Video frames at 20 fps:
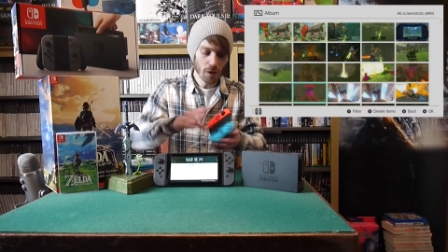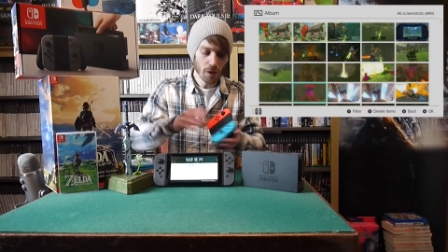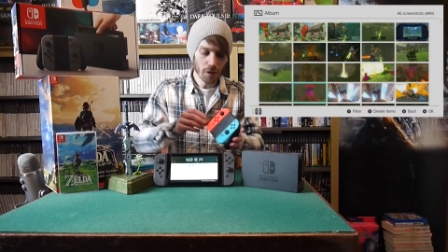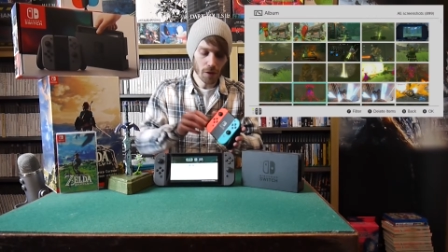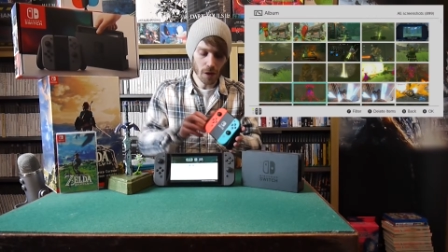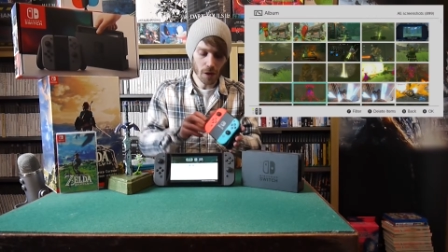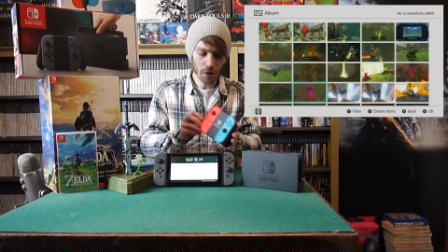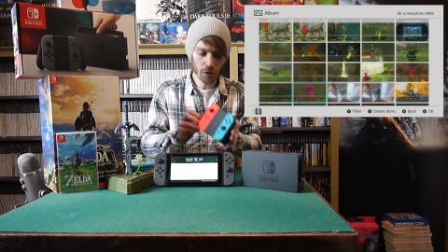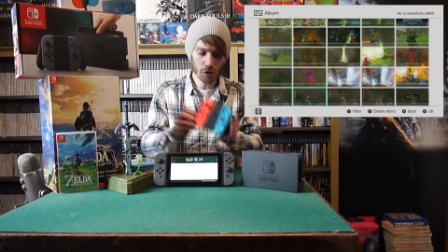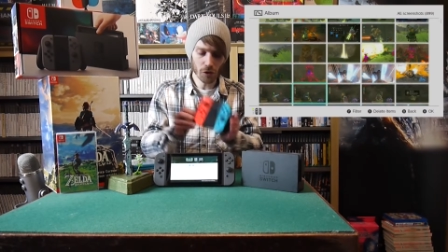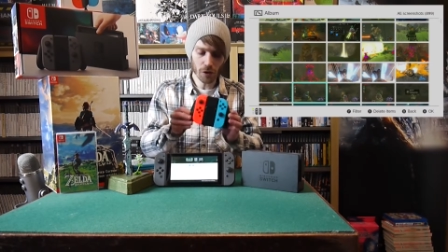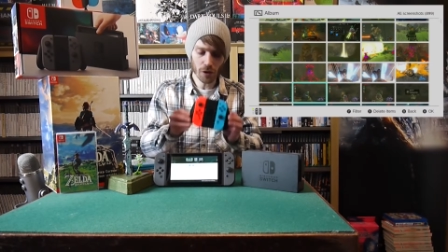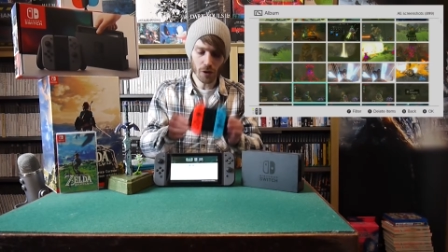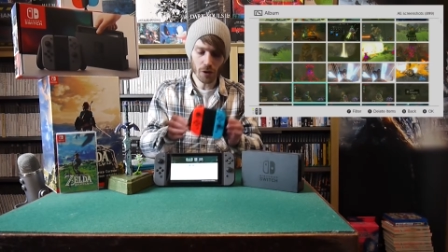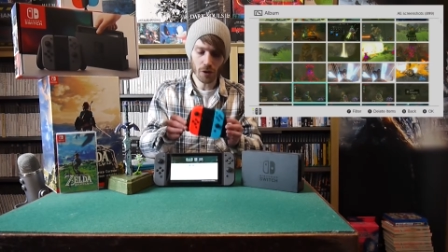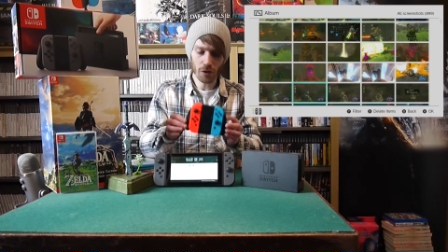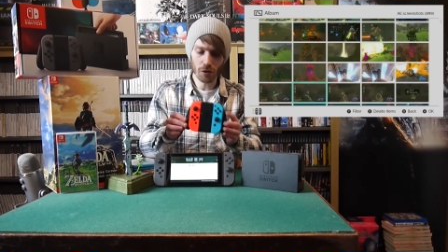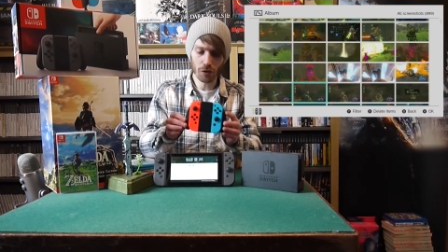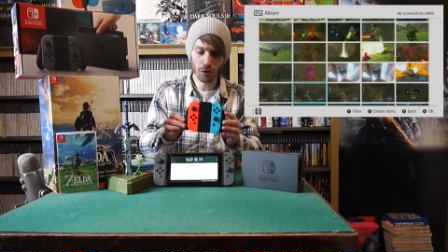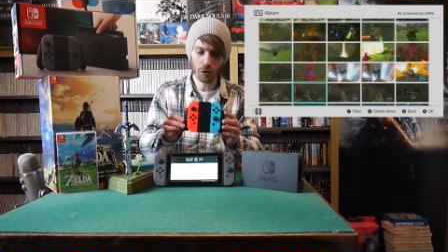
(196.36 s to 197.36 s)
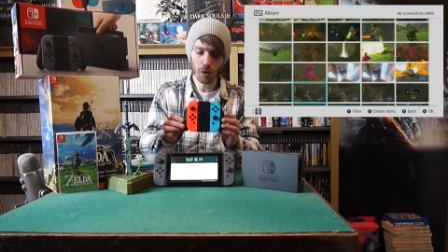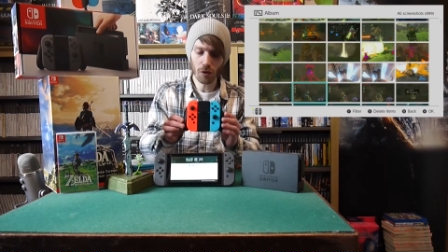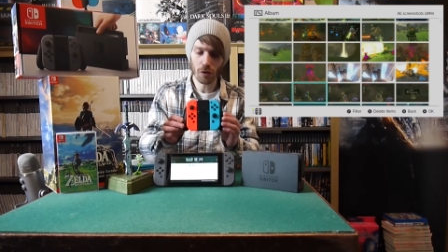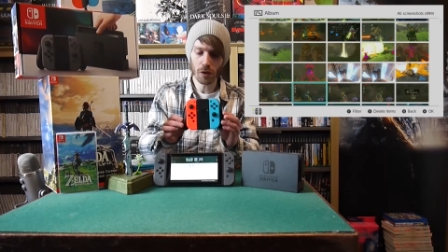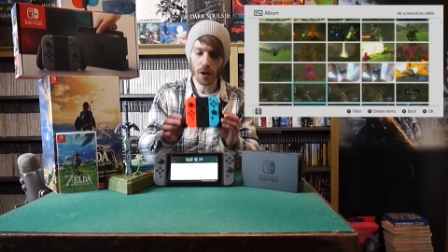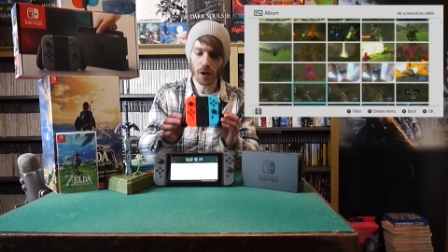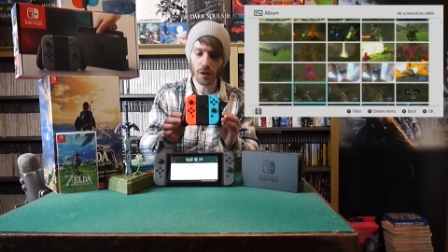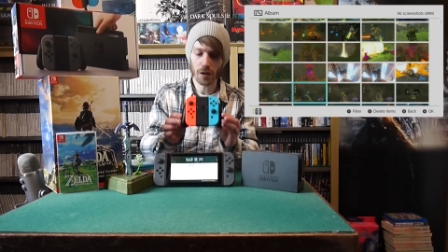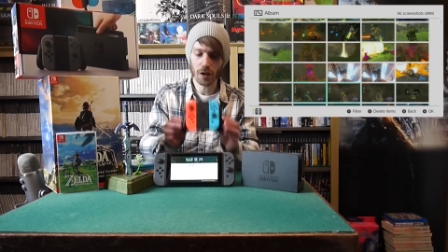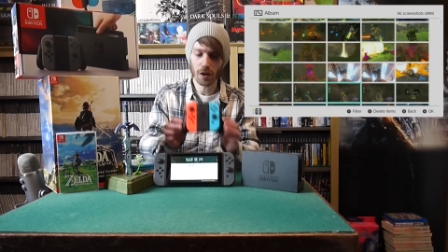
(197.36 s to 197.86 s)
The Joy-Con
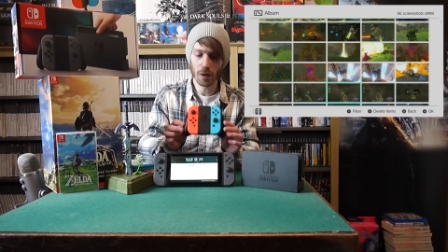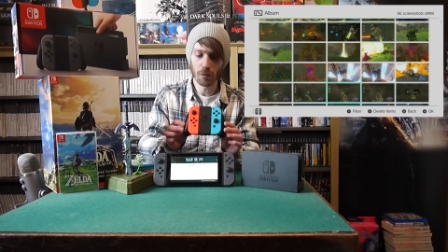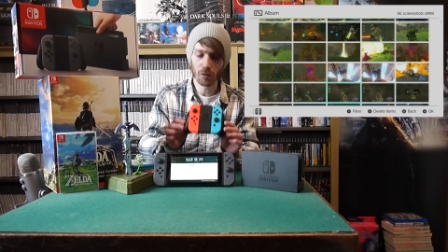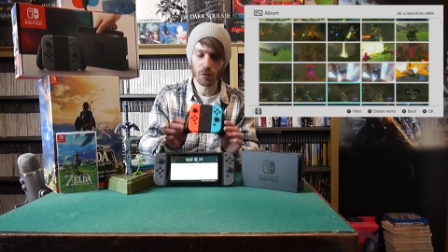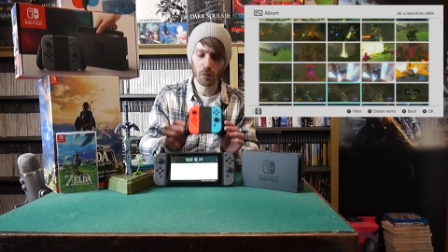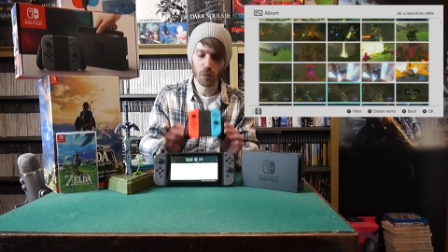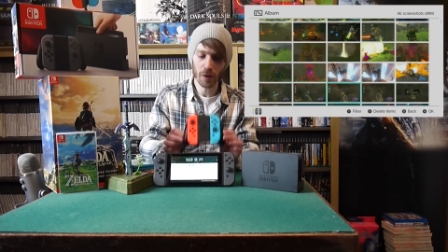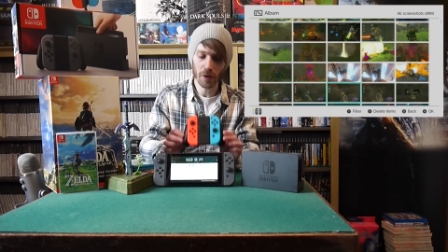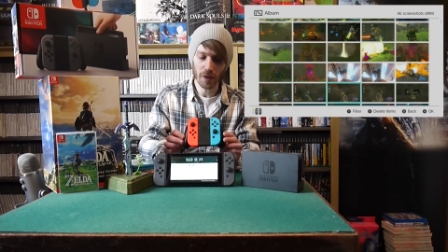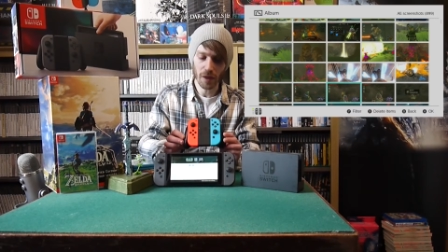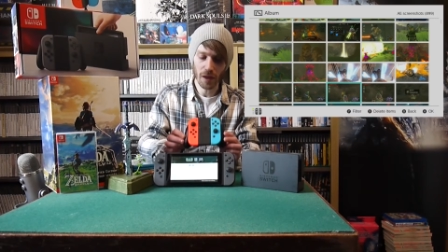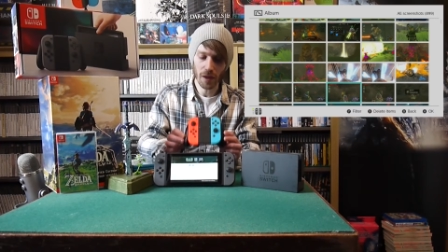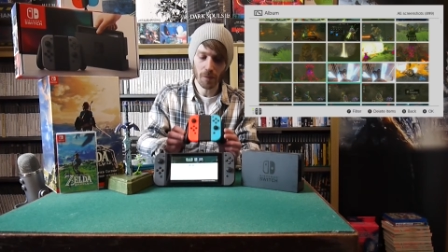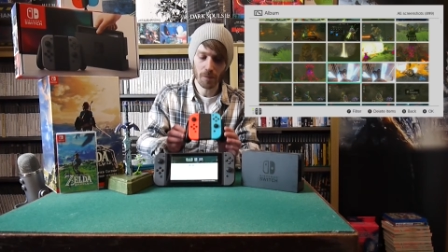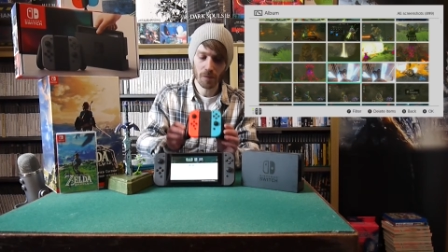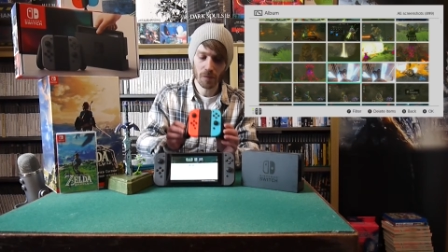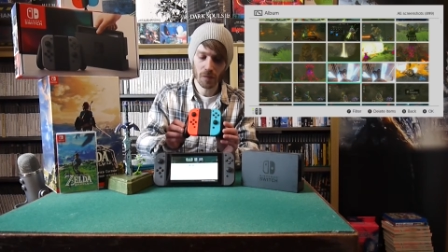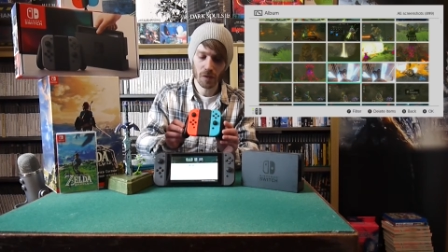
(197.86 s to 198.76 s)
controller that comes with it